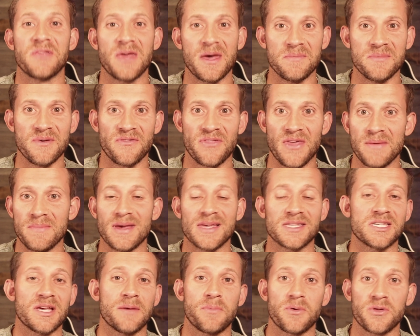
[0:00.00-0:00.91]
them if they
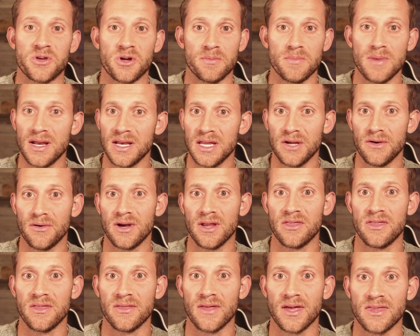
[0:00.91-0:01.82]
mess up with your money or
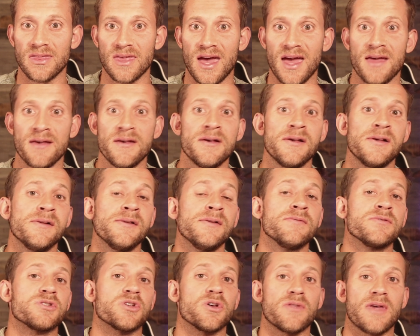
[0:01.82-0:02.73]
anything like that.
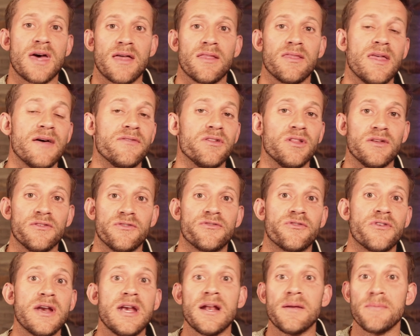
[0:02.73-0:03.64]
So that level of
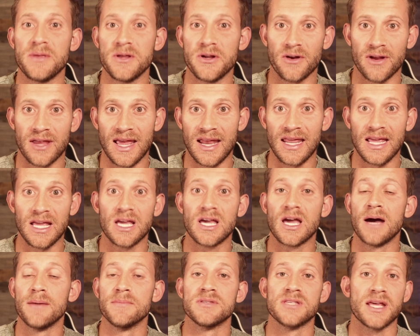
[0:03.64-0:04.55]
freedom that you're getting
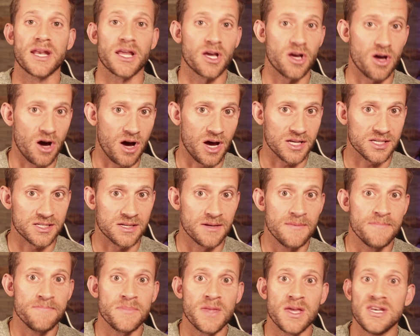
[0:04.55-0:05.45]
comes at a cost.
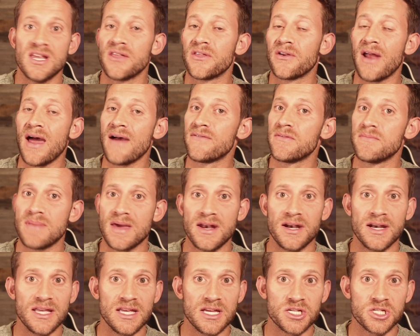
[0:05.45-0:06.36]
Now, there haven't been
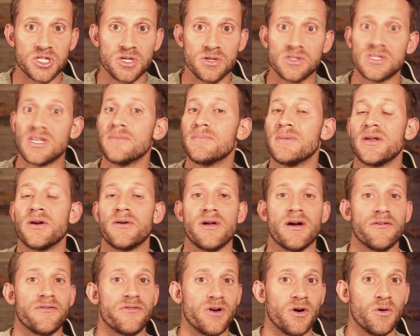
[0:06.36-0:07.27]
any issues. They've been
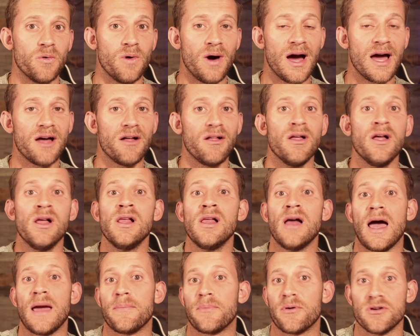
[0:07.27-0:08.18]
around for a while.
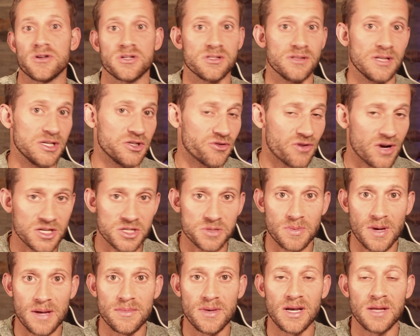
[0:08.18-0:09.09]
I personally trust
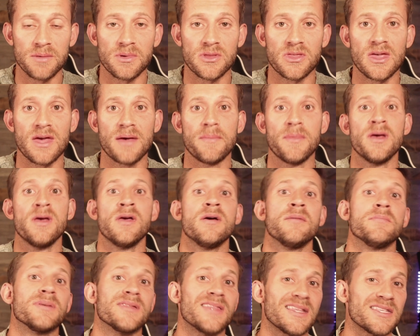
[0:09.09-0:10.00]
my money with them,
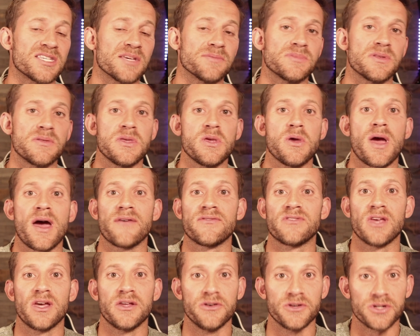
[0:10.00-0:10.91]
but that's something that you have
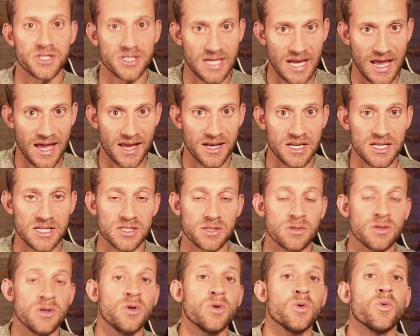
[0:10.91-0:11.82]
to understand
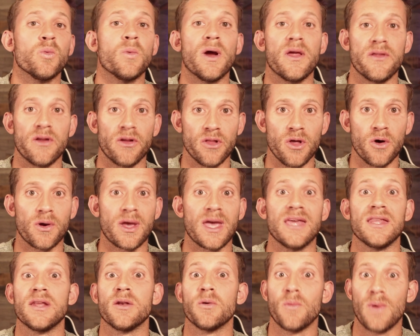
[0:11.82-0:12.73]
is where they're
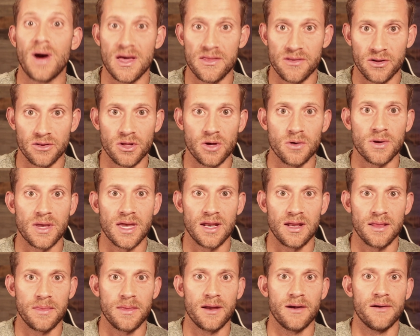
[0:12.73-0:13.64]
located and why they're
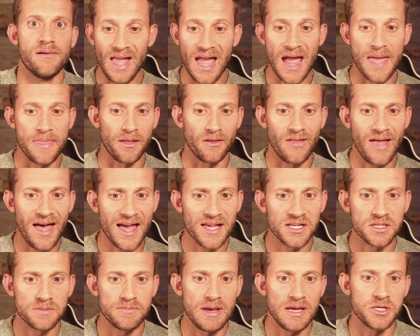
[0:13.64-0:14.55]
located there. And the
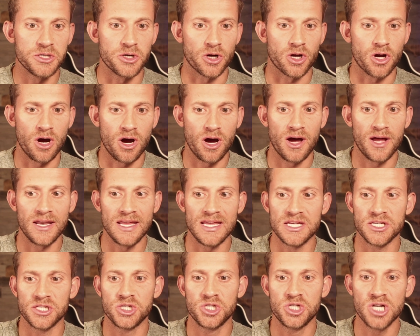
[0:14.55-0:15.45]
last major con
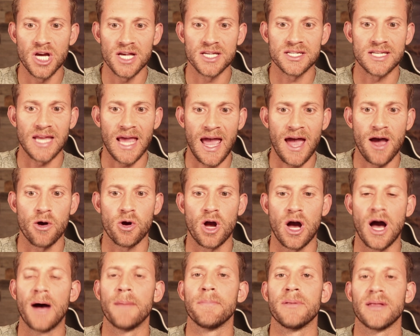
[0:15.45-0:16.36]
is just how
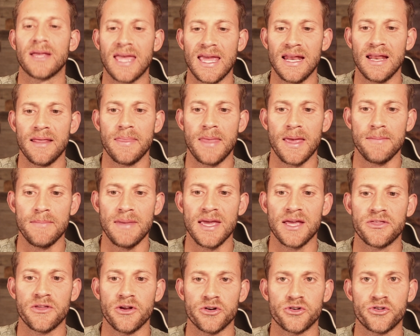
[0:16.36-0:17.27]
complicated they
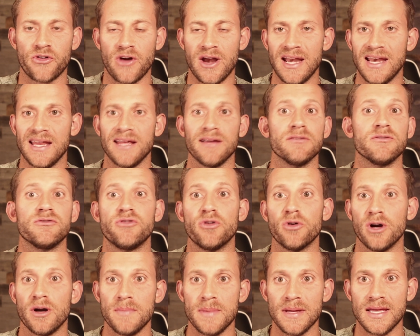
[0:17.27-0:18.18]
make their trading
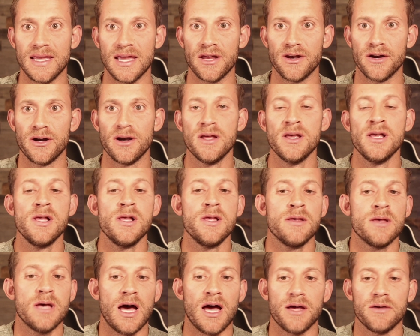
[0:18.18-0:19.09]
for a beginner.
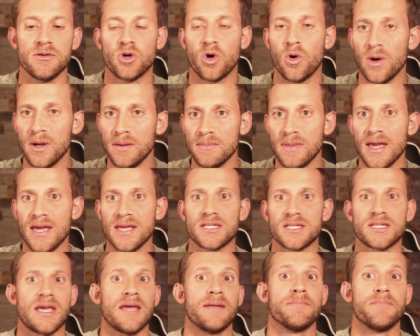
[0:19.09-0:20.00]

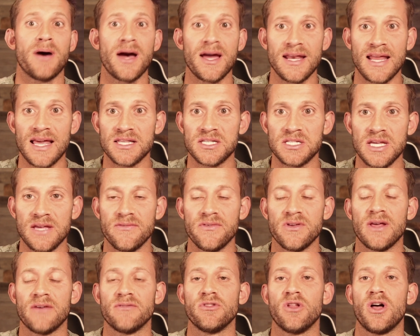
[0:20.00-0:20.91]
Coinbase and Binance
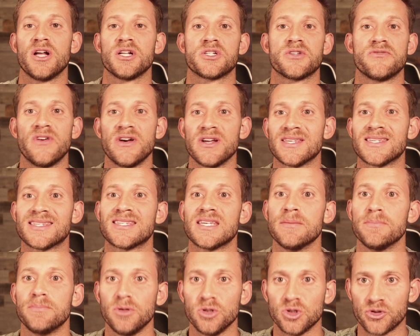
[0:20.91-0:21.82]
even have launched very
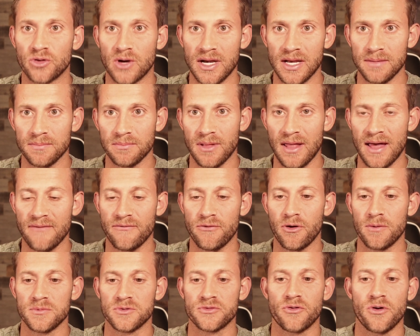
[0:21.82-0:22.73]
simple trading
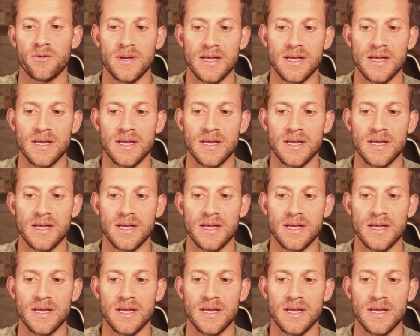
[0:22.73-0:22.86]
platforms for